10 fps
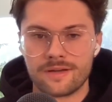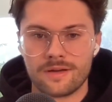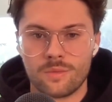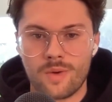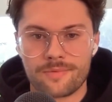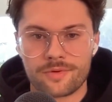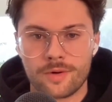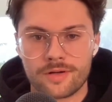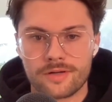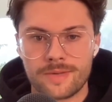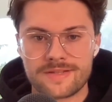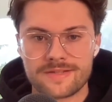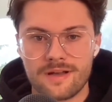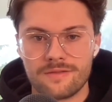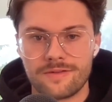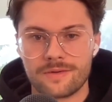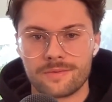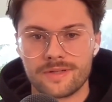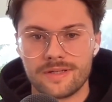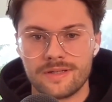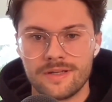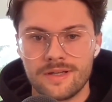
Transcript: a Web3 marketer myself, I really